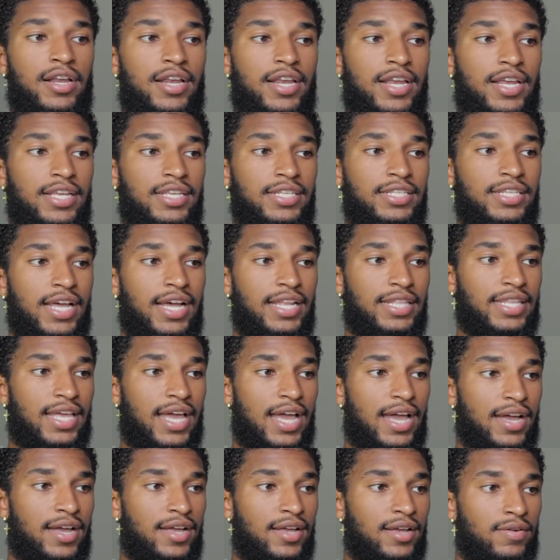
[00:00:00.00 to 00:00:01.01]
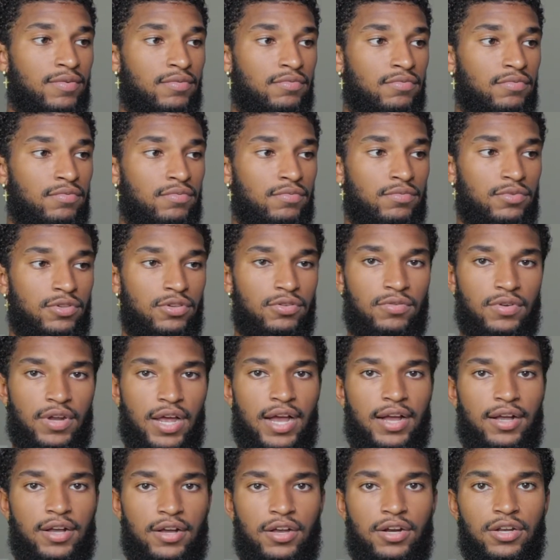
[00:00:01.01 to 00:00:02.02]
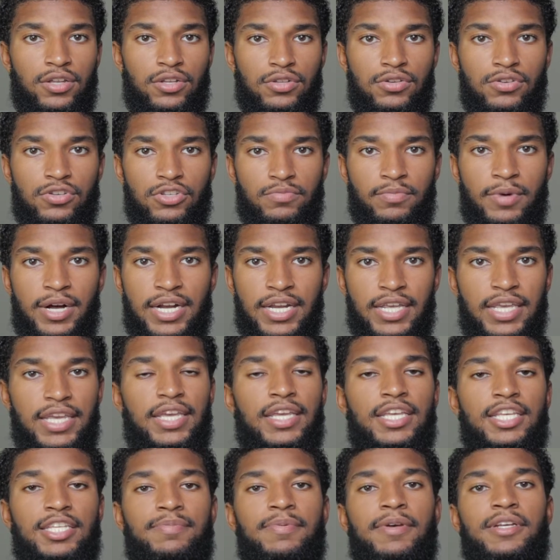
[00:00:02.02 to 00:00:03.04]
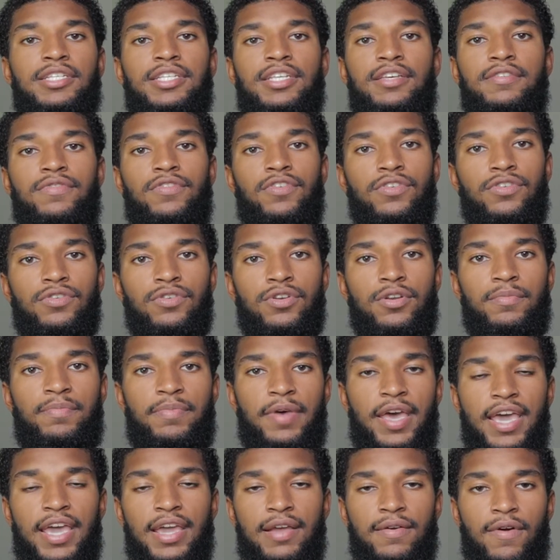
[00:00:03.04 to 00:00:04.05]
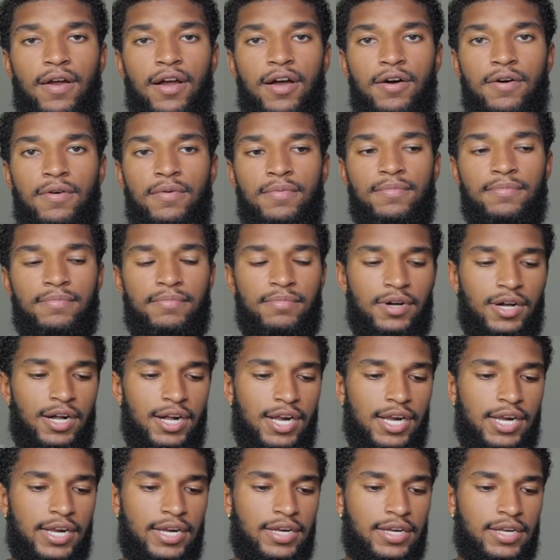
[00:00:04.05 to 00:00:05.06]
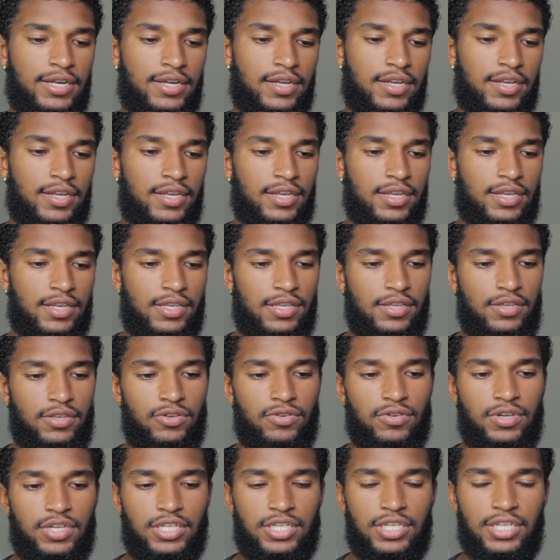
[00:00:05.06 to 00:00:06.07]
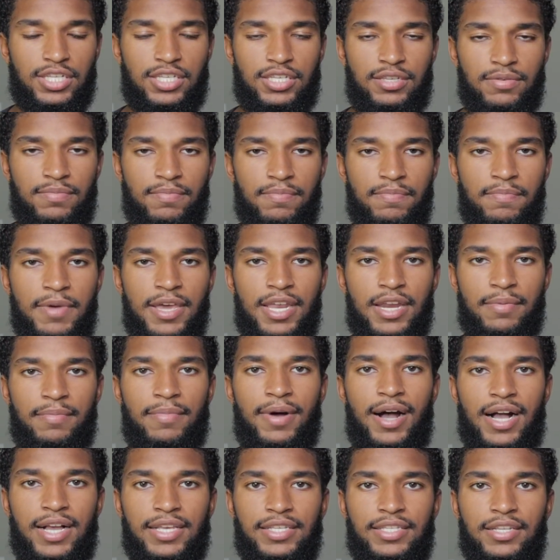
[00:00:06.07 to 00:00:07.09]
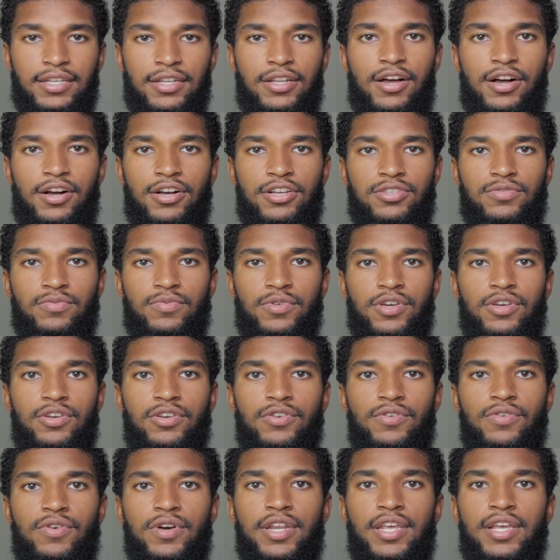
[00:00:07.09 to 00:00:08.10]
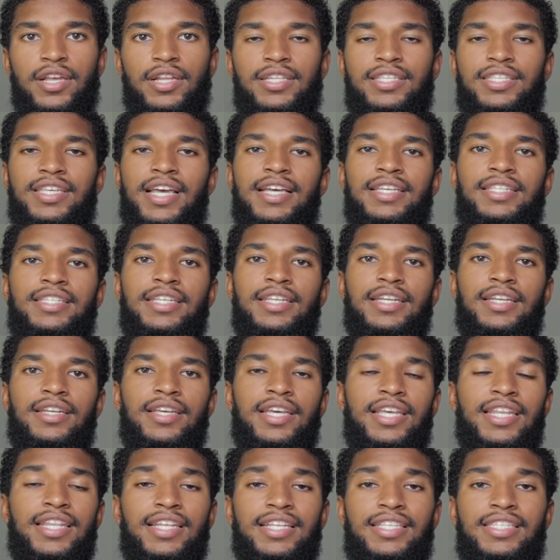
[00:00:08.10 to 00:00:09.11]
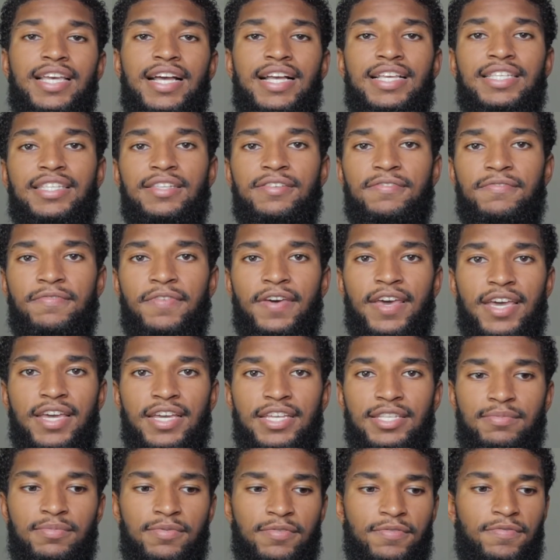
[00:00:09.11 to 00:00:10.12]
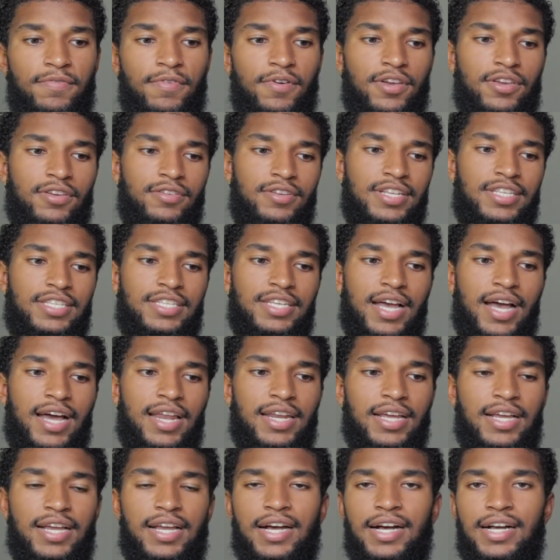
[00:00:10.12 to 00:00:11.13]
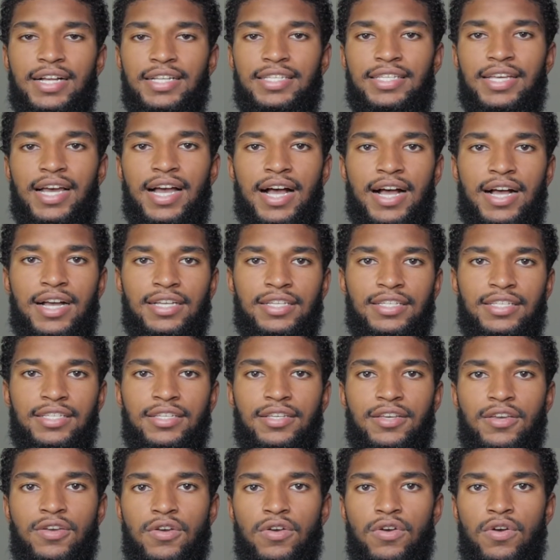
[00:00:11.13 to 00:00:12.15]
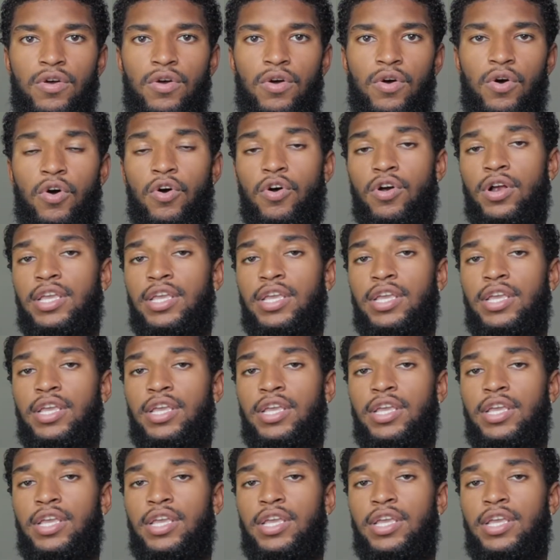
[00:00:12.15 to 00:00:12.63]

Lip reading: it's not that you're not gonna lose money, especially if you do the paid route, but you could just minimize the loss when you're doing it, testing in the testing phase before you decide to cut ties or